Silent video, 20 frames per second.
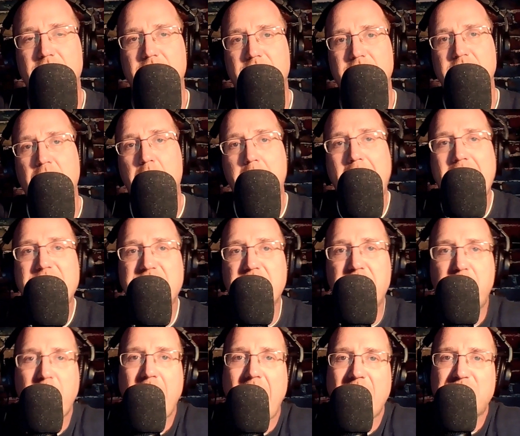Now imagine if
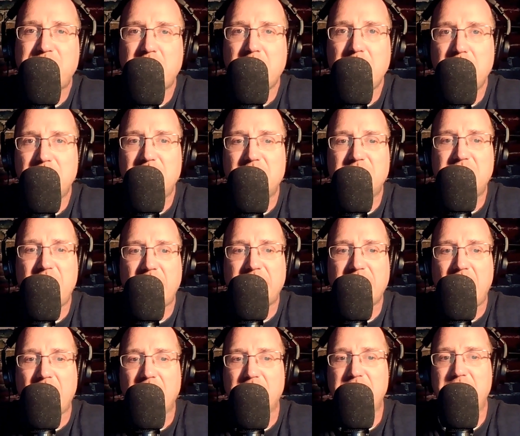we actually use this
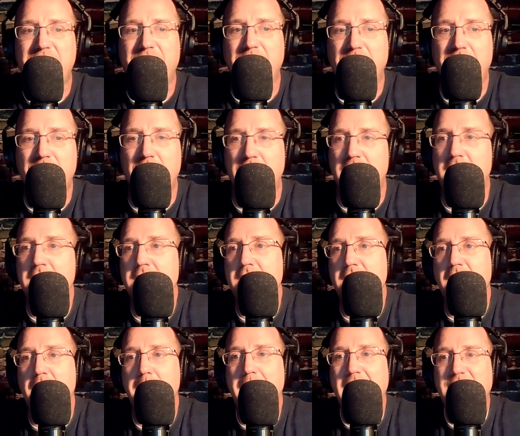technology for good.
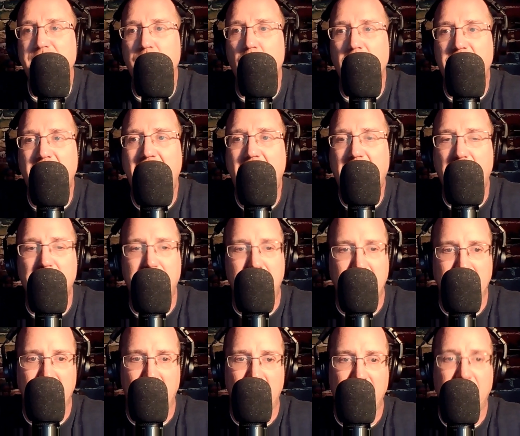Imagine what that could be
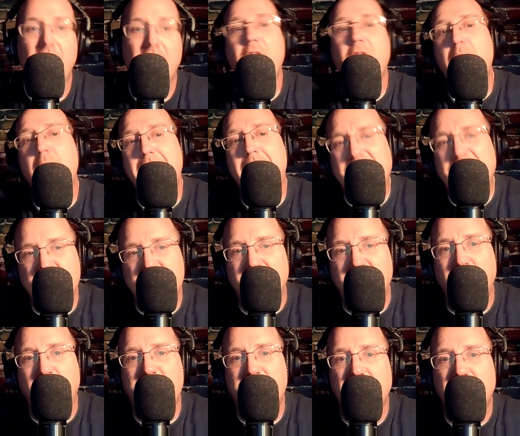like. Imagine
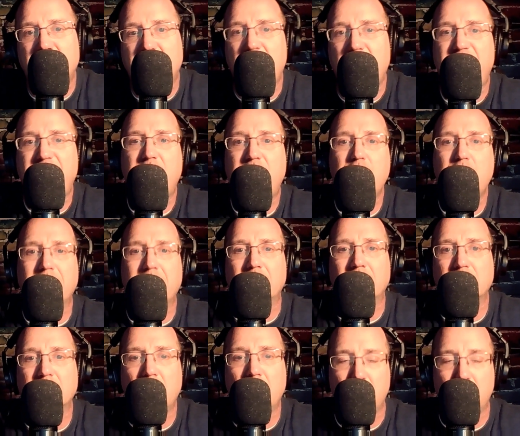if we just left Cuba
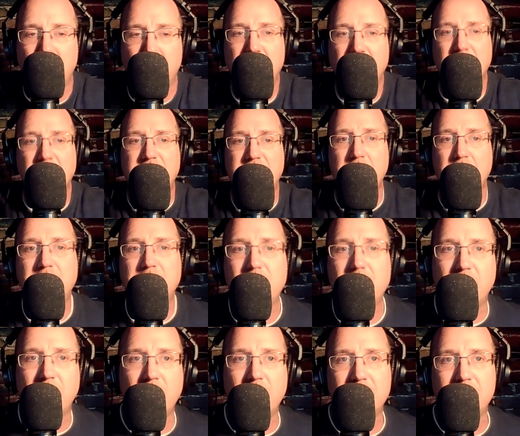alone and let them do
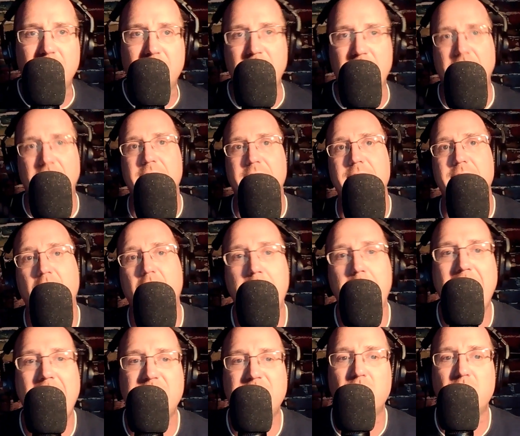their own thing.
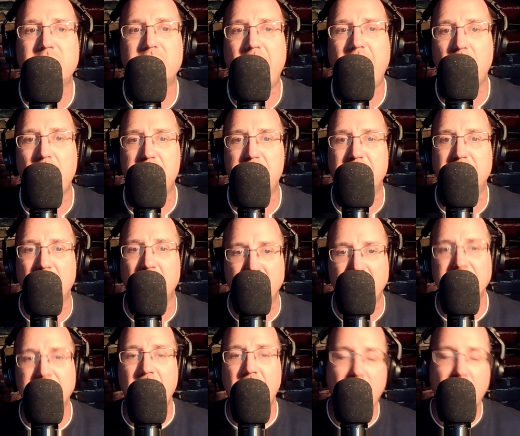Imagine what that would be
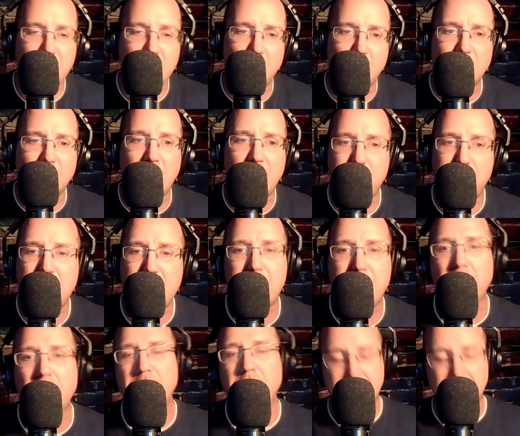like. Now, I know a lot of
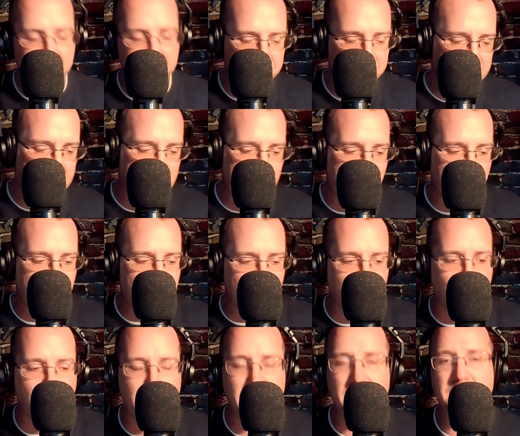people down in
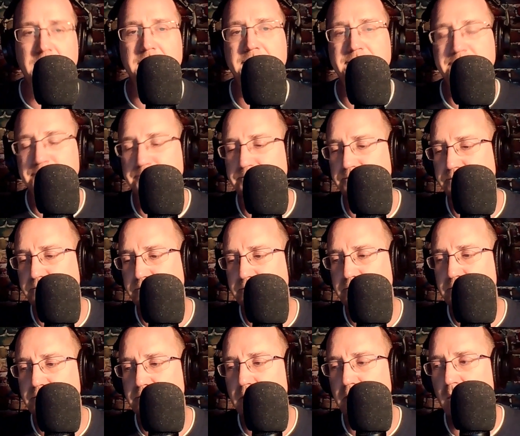Florida,
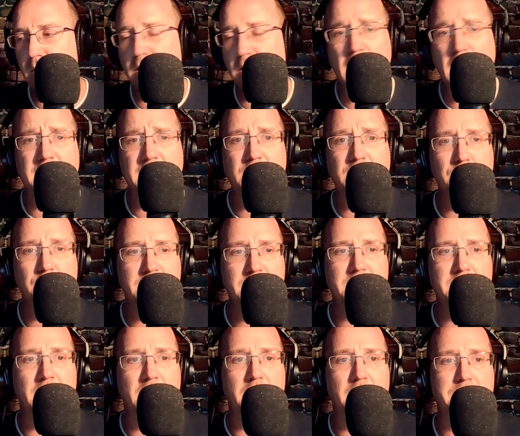a lot of
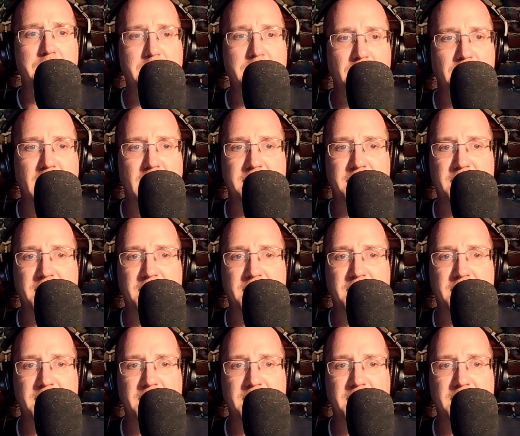Cuban people that have